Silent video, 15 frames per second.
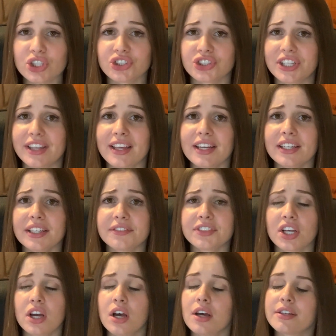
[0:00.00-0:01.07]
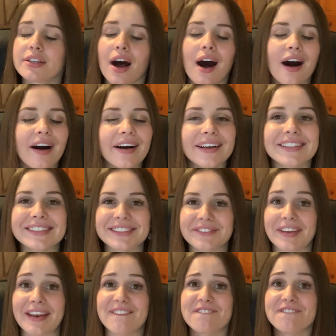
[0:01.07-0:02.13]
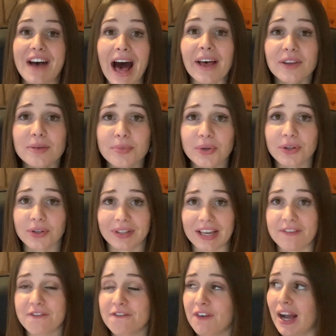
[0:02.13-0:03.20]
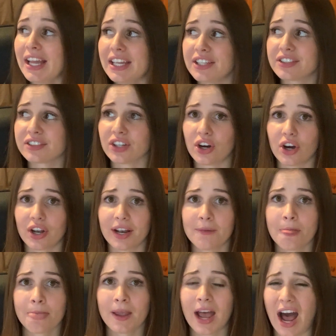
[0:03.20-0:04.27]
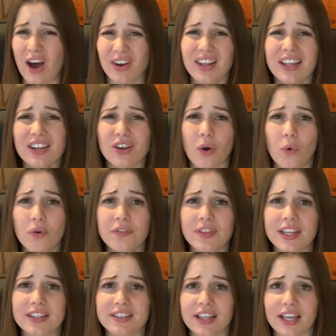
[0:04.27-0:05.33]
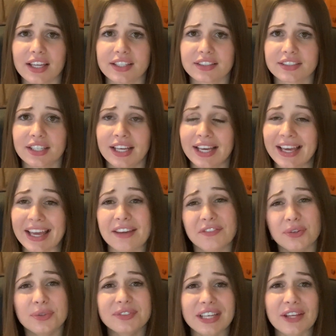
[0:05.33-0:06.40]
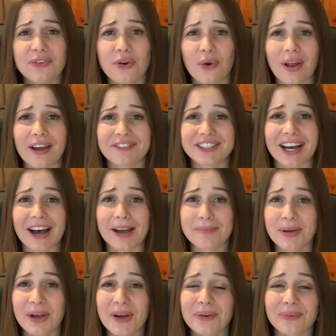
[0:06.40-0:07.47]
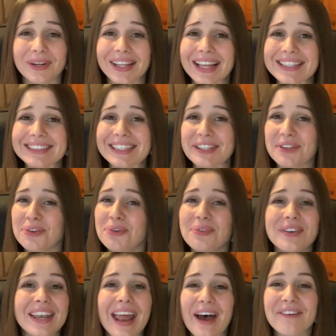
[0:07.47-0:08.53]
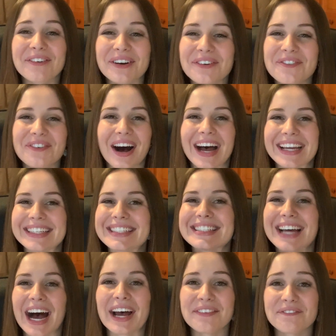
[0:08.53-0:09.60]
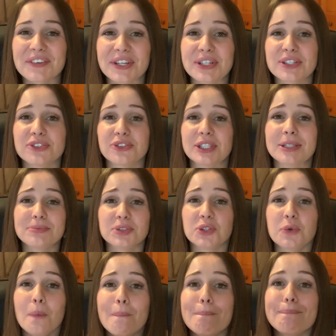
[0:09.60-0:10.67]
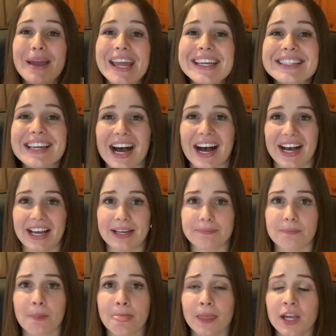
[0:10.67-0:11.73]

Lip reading: She then gives tons of invaluable advice on how to let go of these things. If you say you don't have time, realize that you never find time for your dreams, you make time.